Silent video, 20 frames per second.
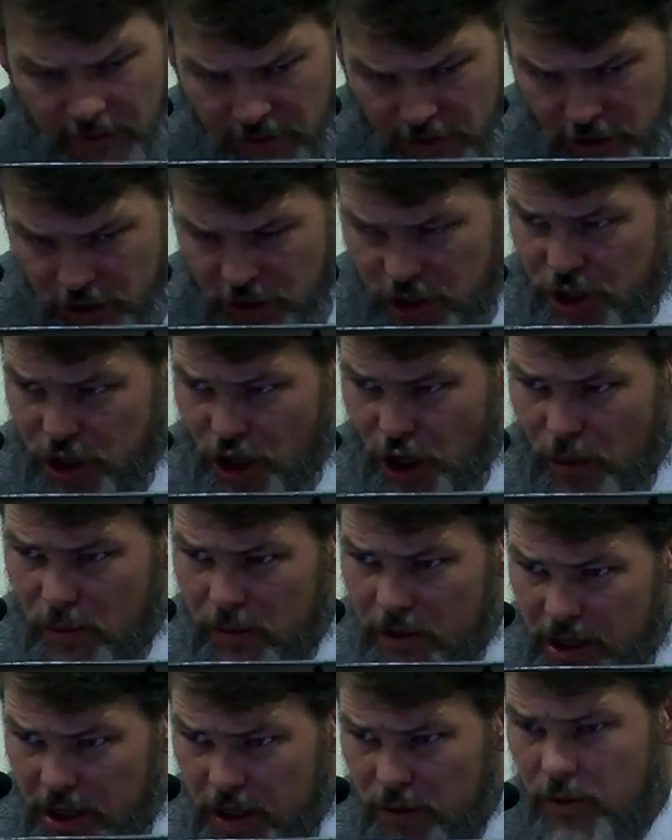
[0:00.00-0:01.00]
If you're
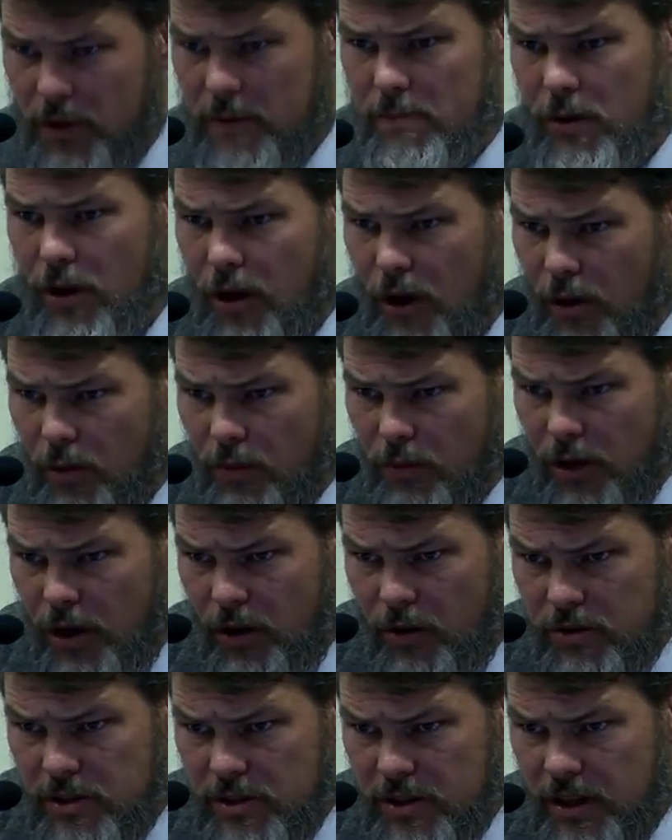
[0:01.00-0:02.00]
determining what Paul
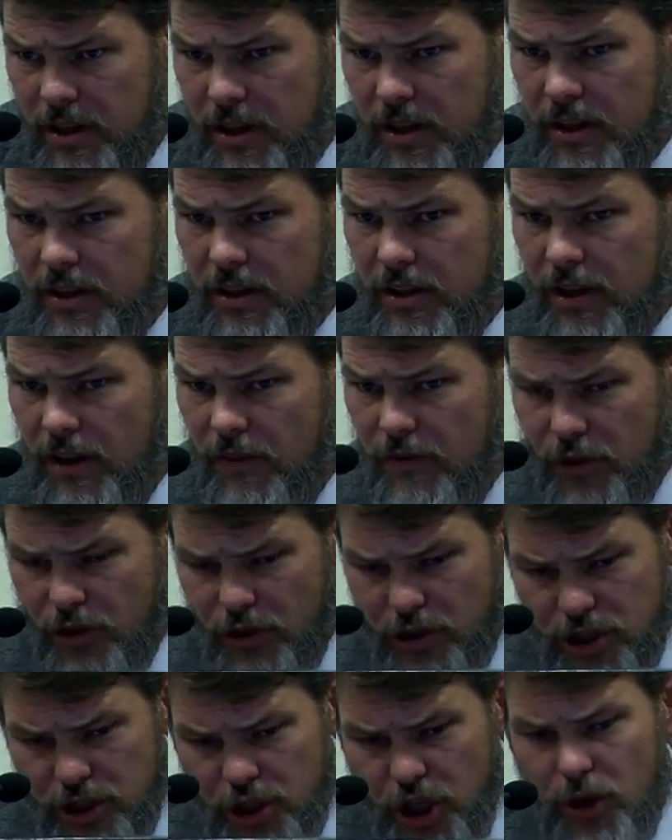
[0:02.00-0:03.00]
wrote, if
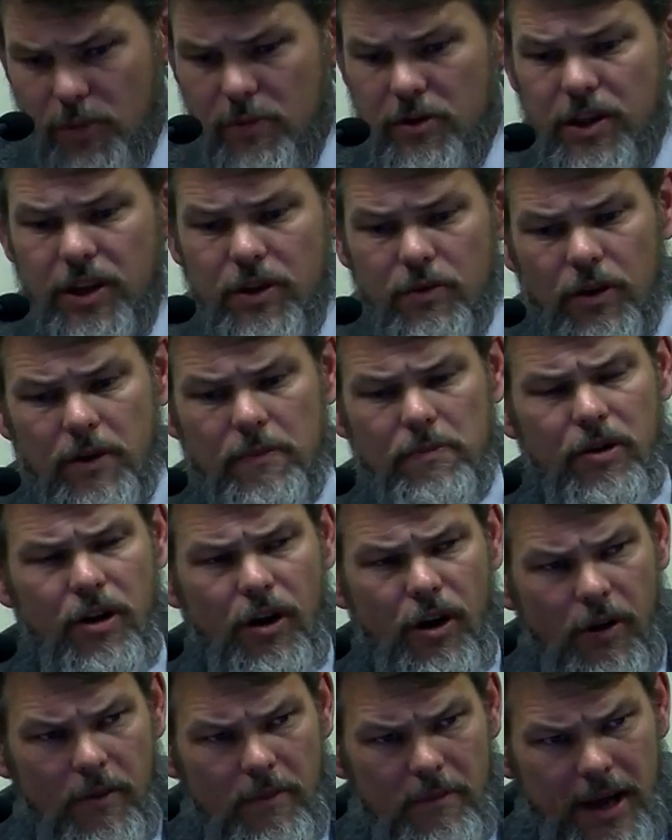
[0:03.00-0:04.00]
you're determining what
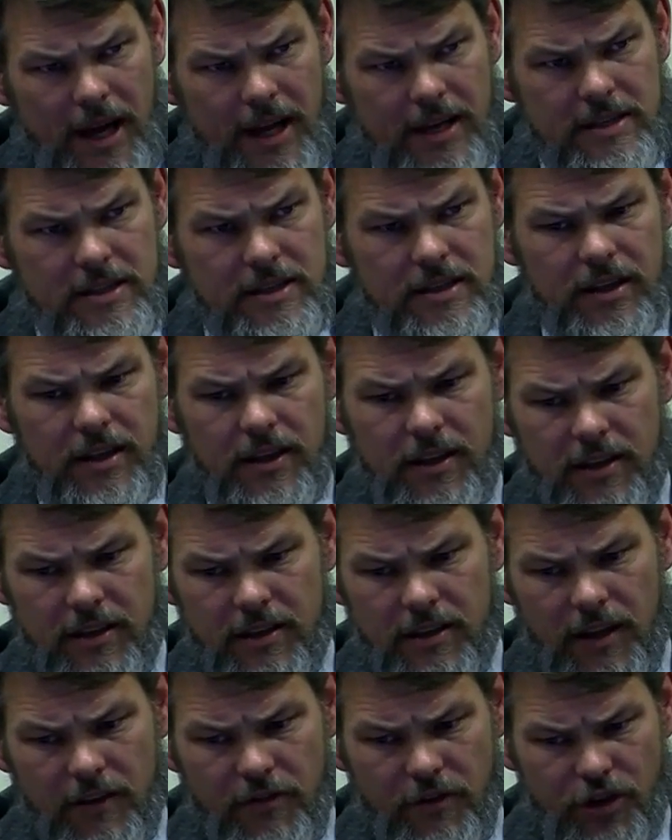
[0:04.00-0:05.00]
Paul meant,
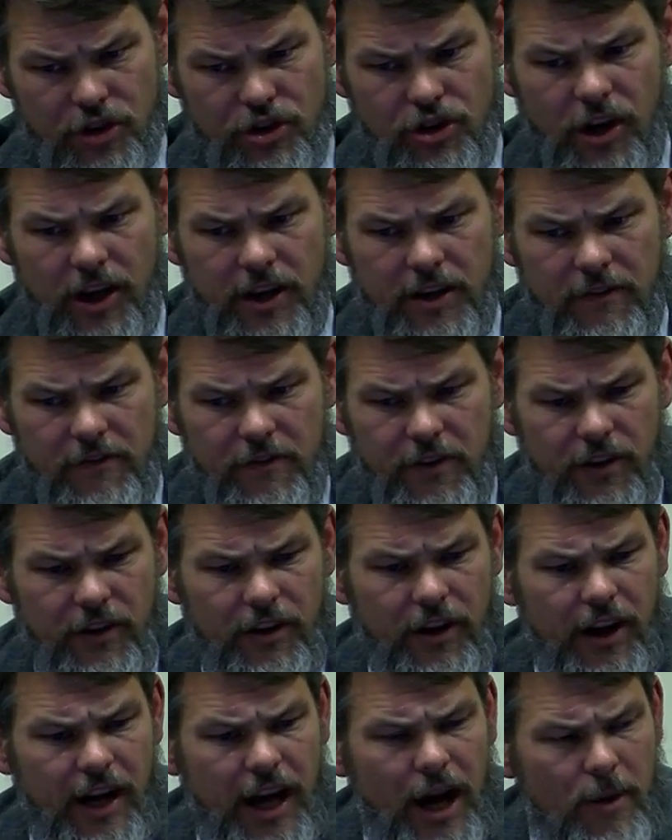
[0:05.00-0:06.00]
if you're trying to
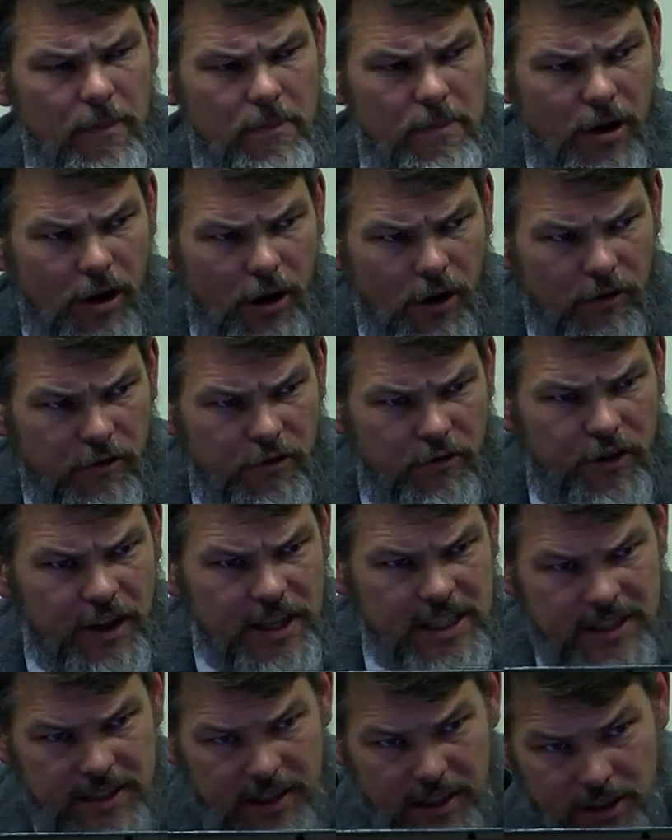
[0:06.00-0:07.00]
figure out how Paul
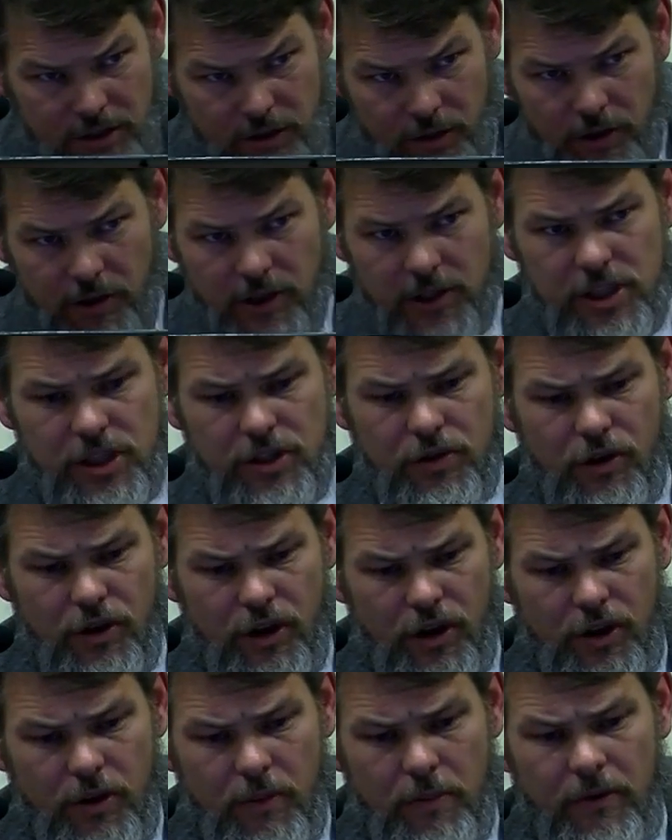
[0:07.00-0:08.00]
fits into an
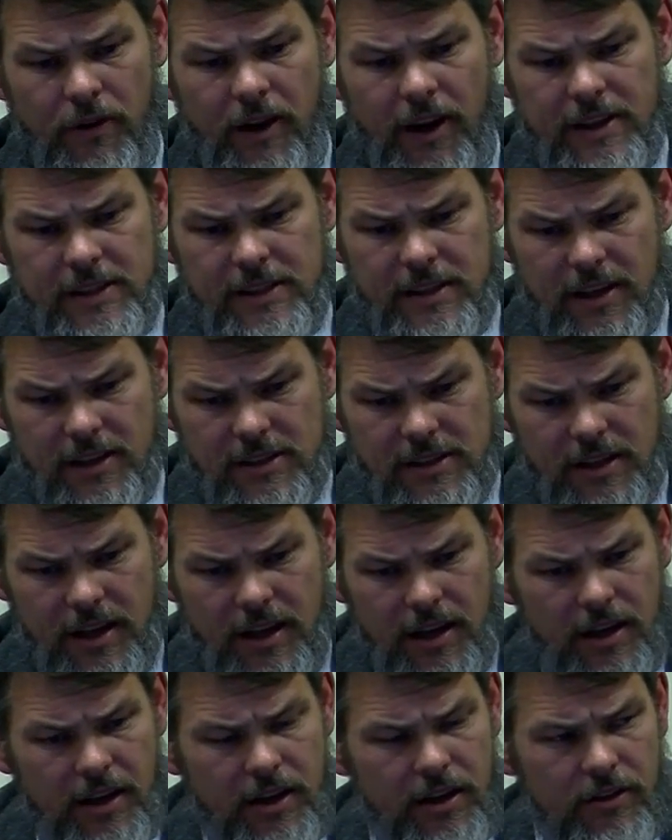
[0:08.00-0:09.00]
historical process,
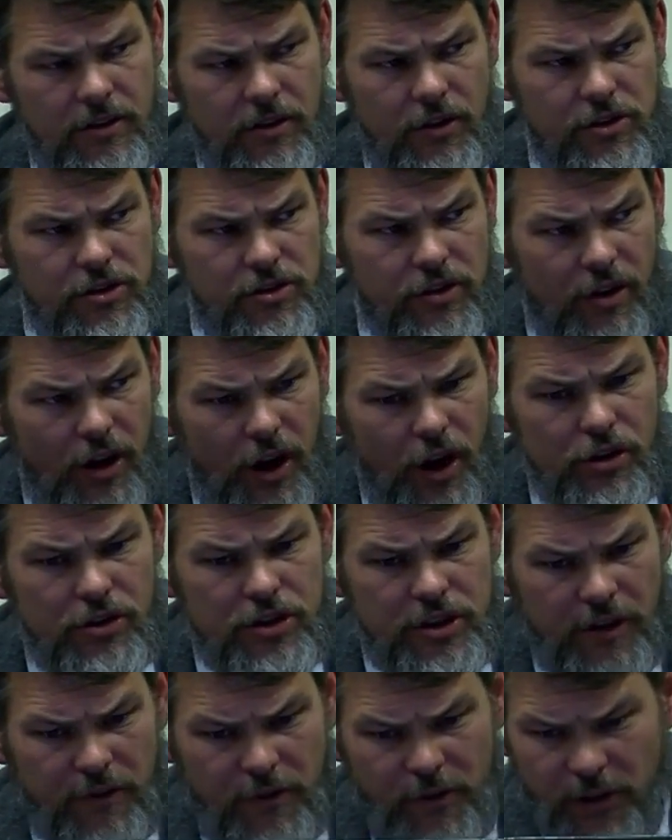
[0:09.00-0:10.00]
those are all
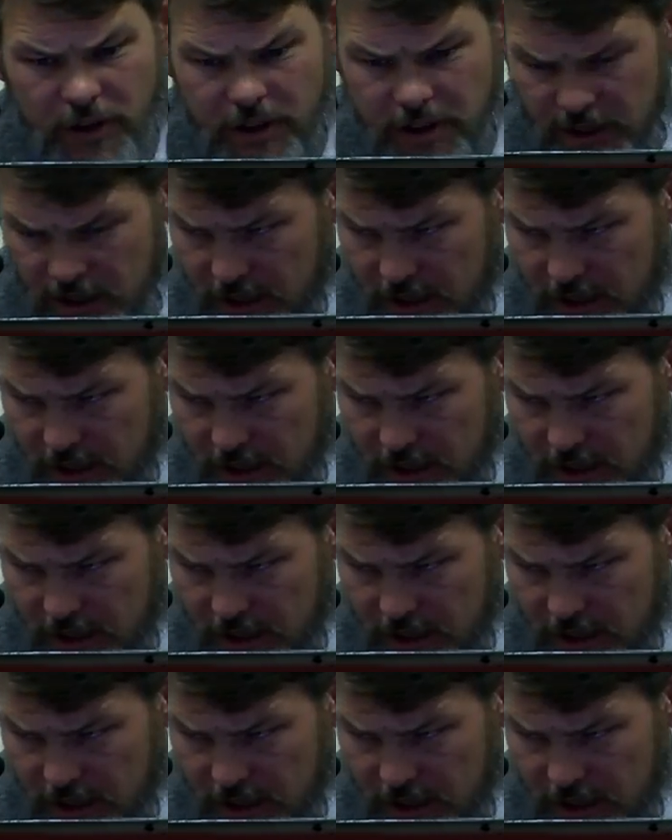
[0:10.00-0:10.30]
different,